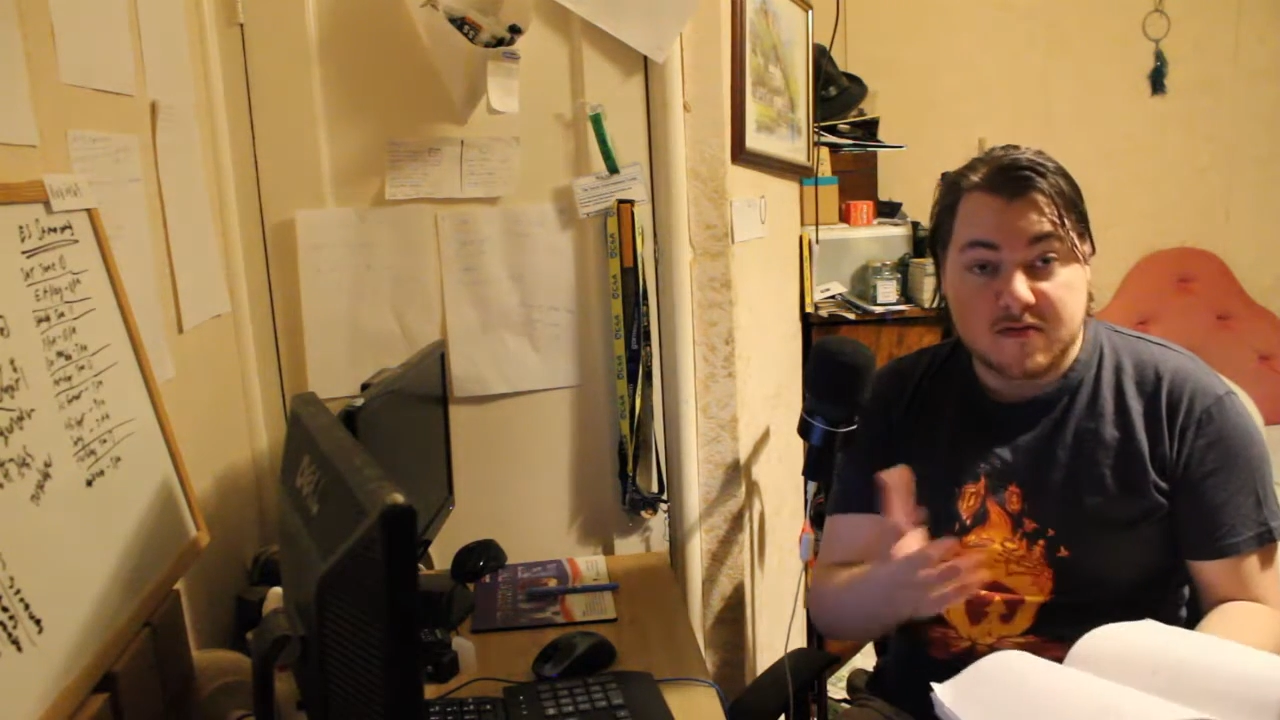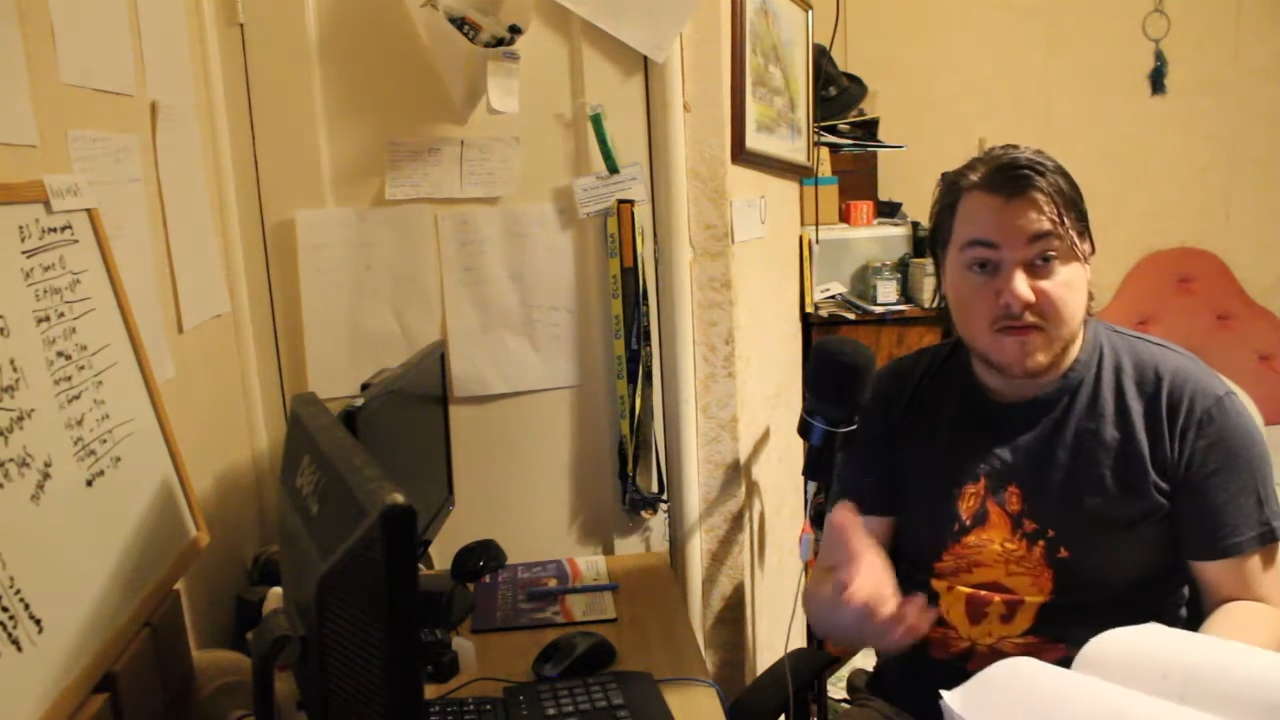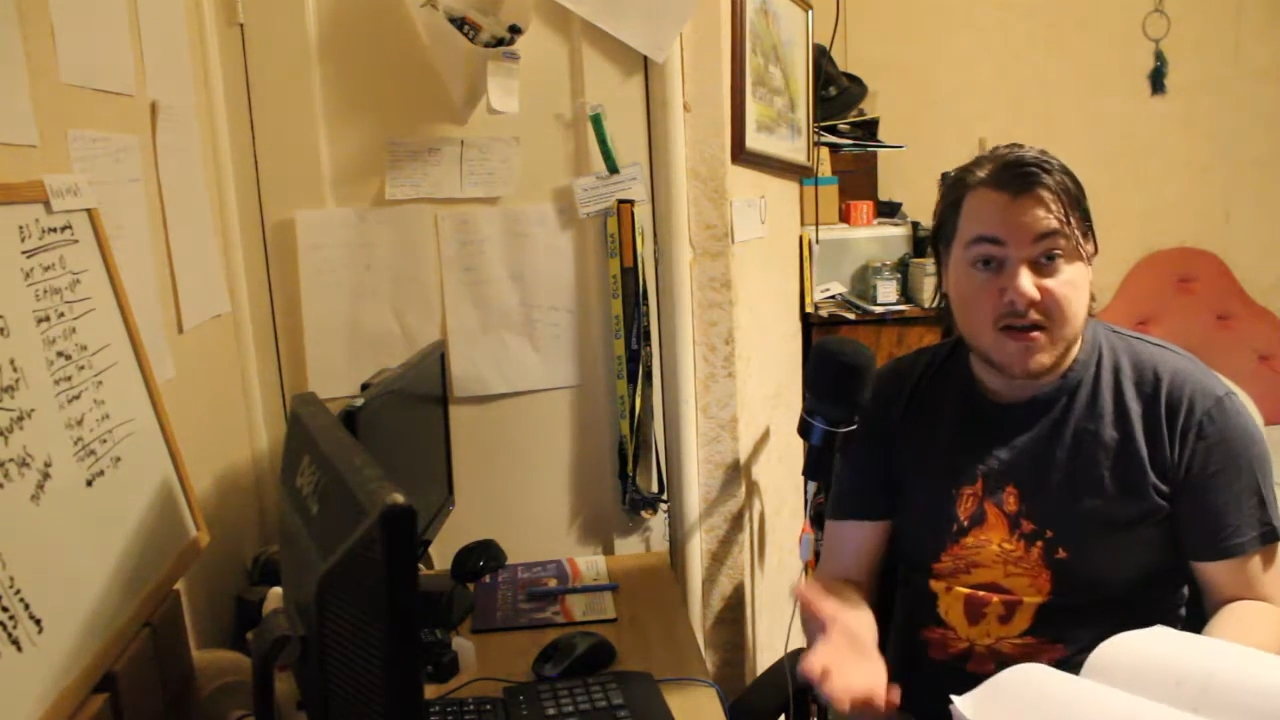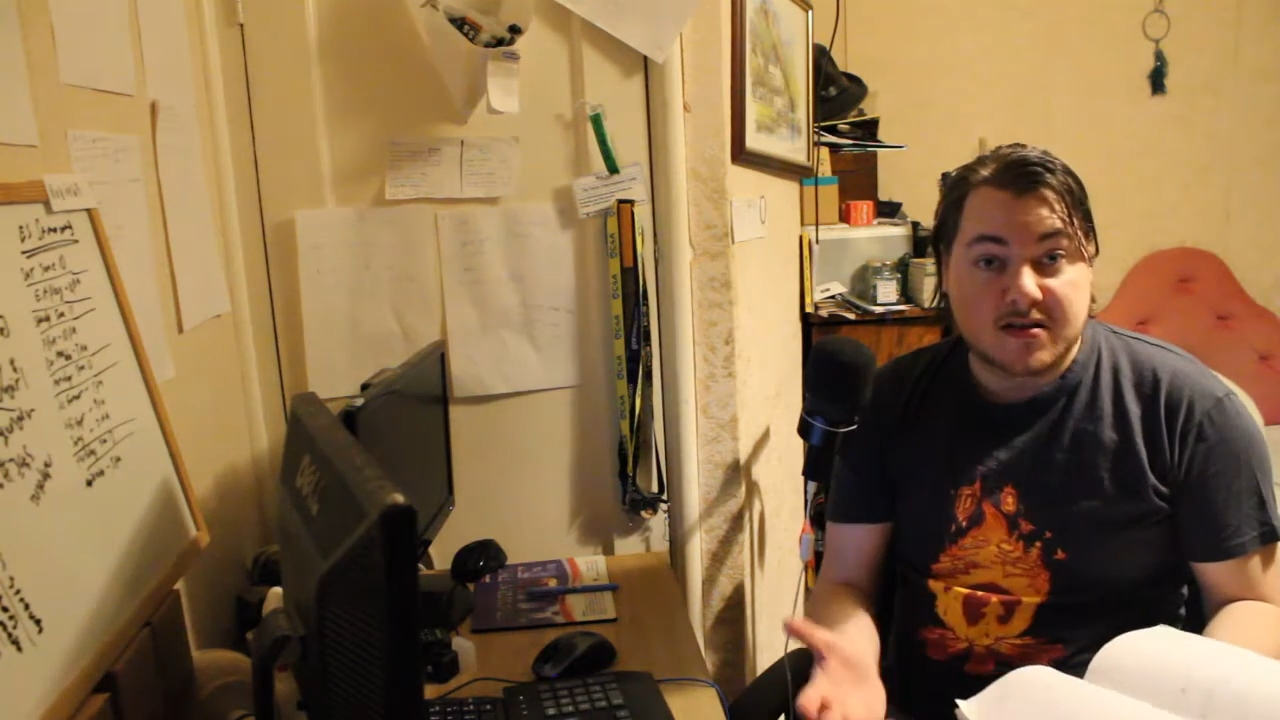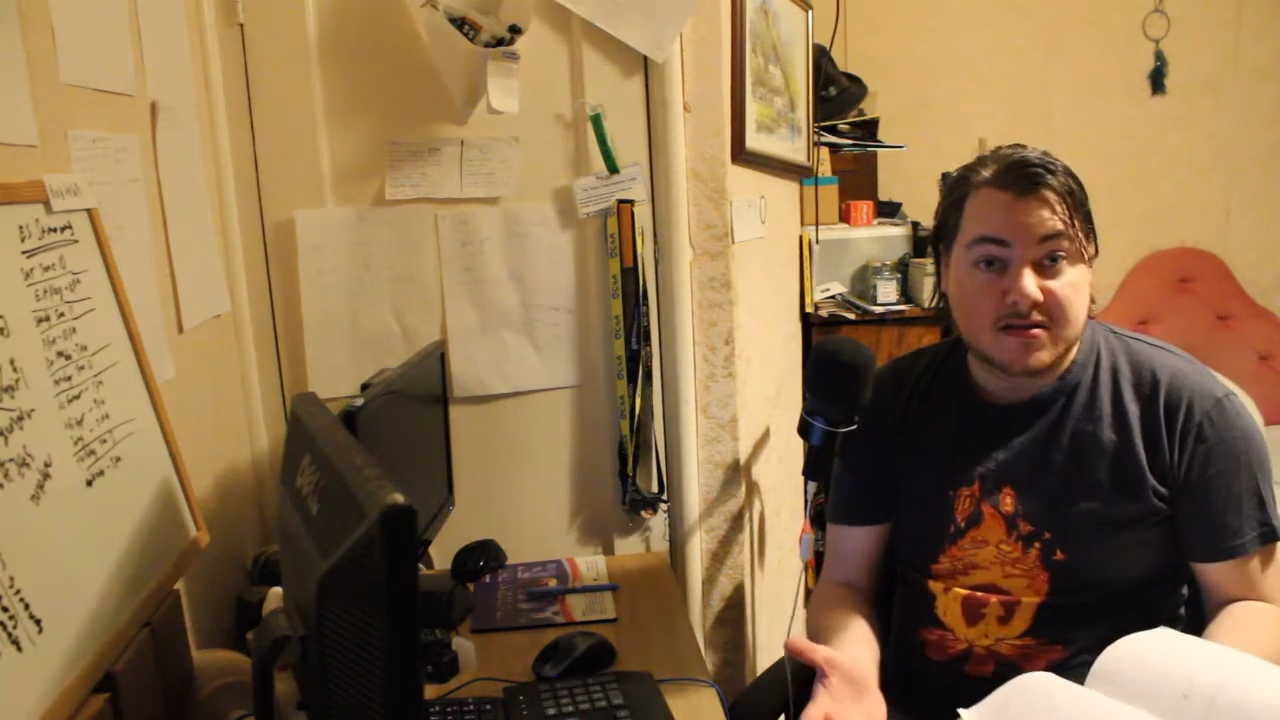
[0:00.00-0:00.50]

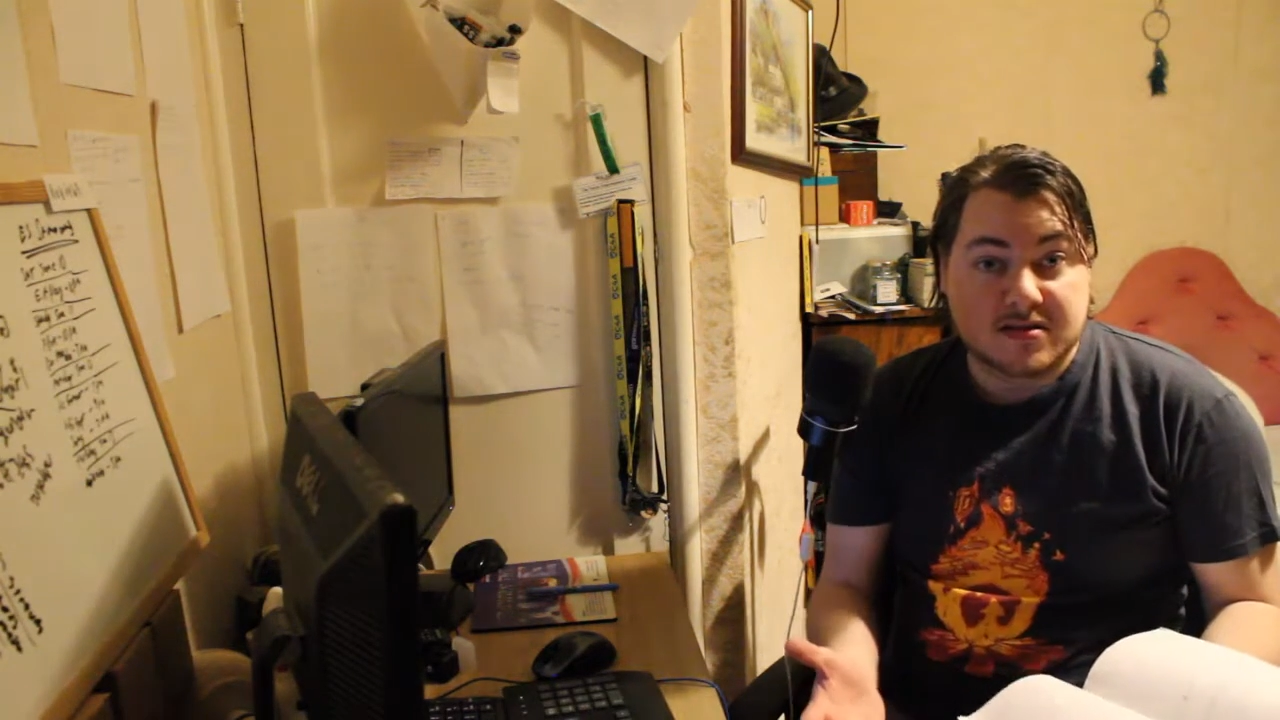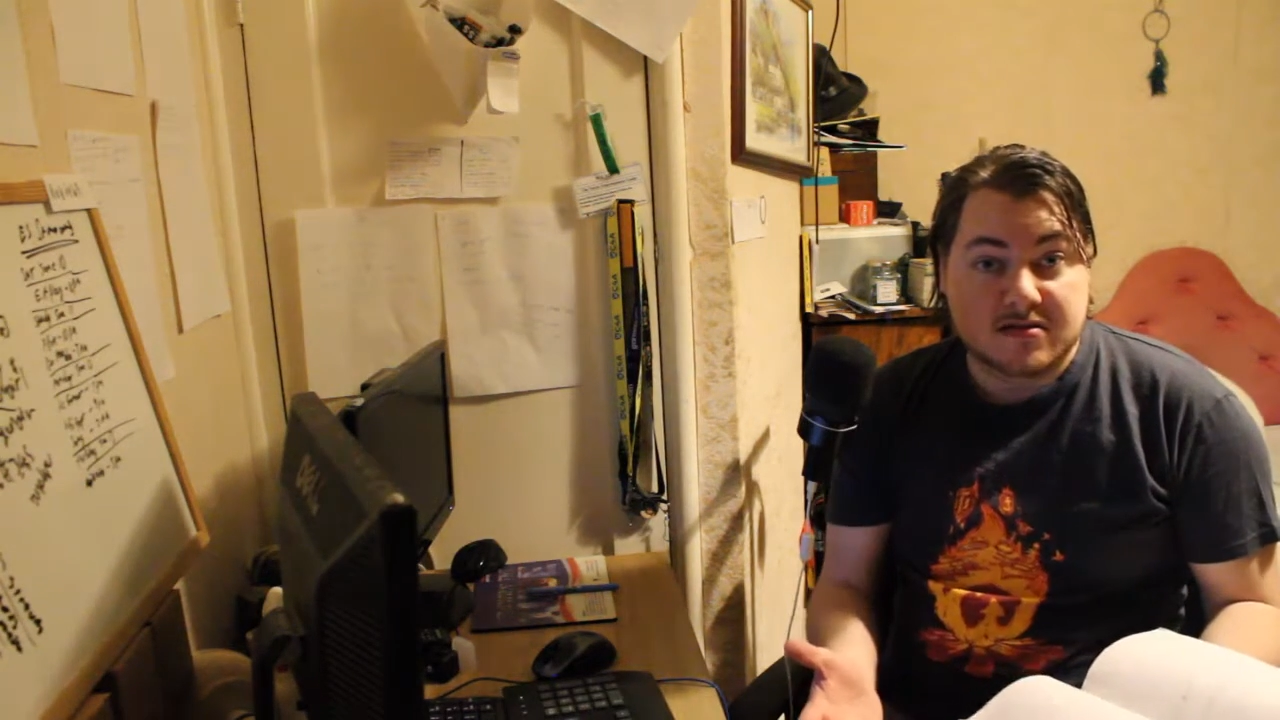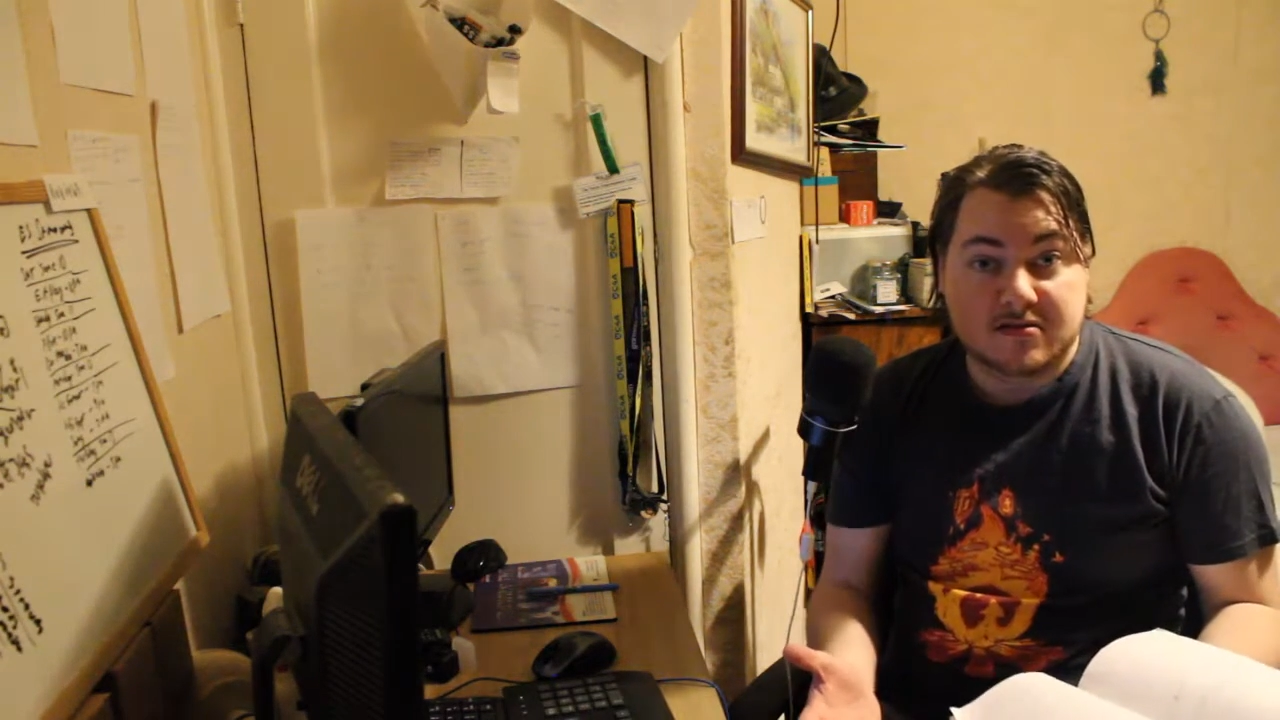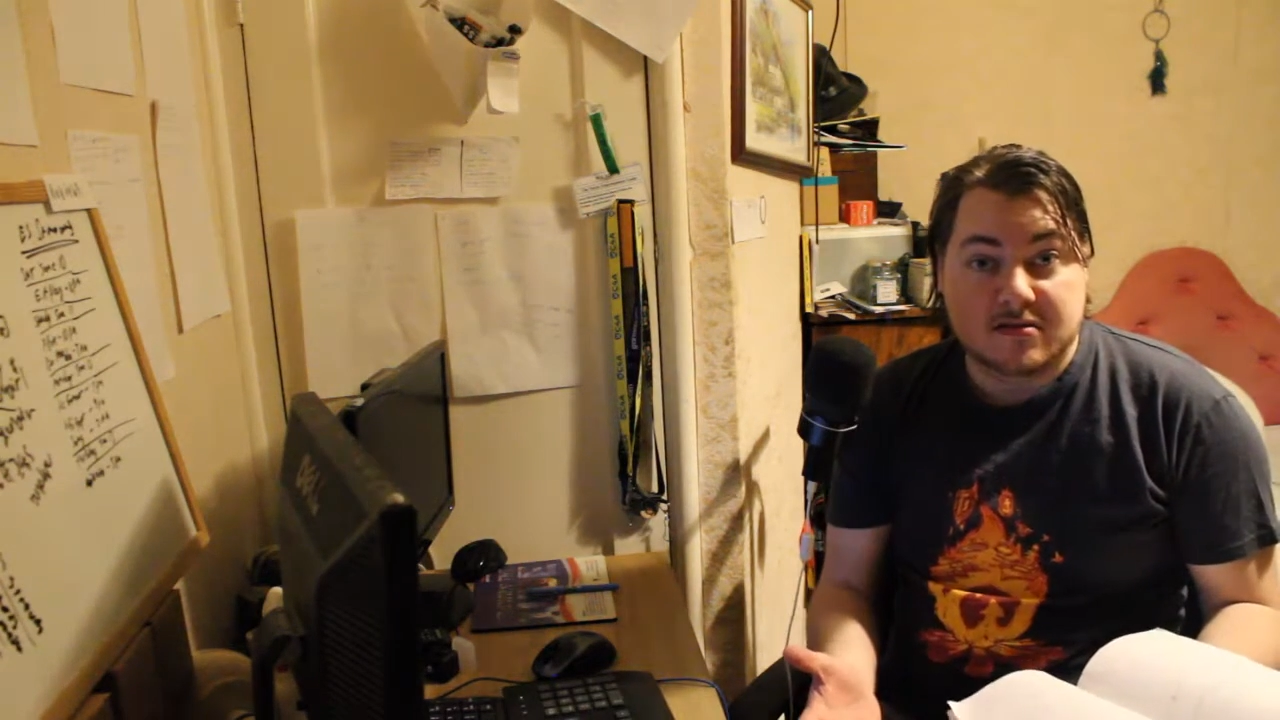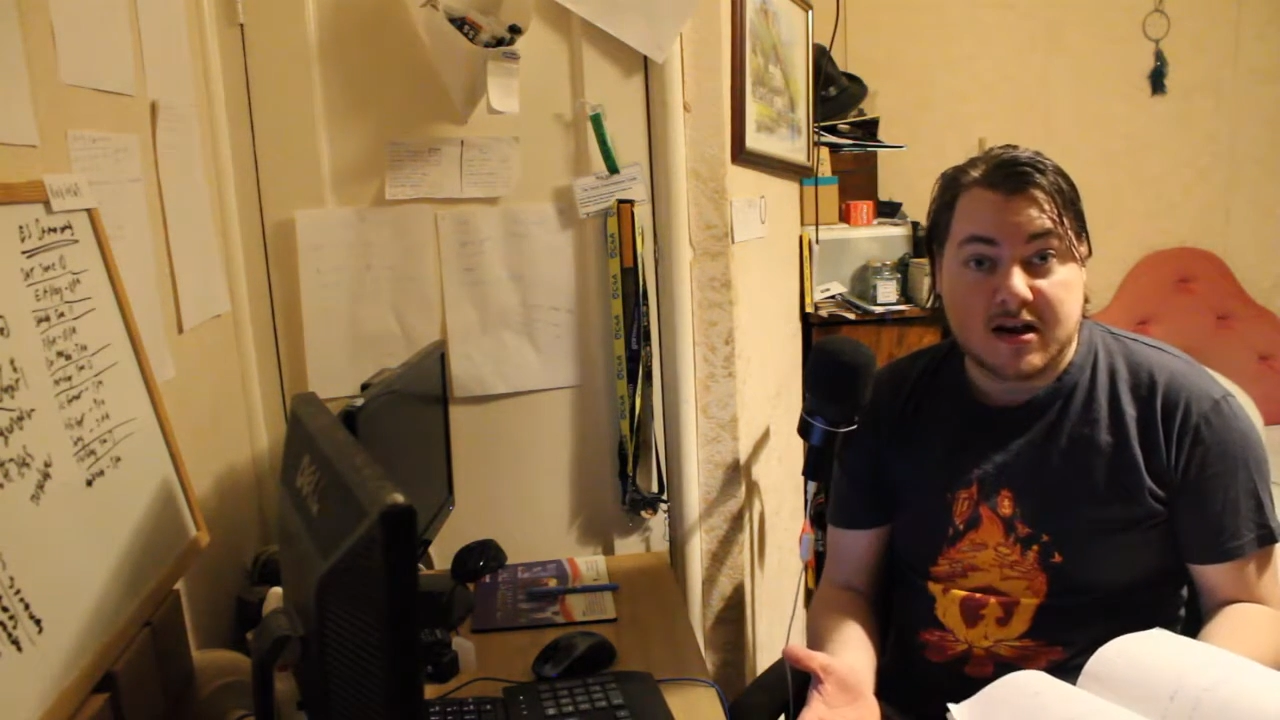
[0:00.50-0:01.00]
events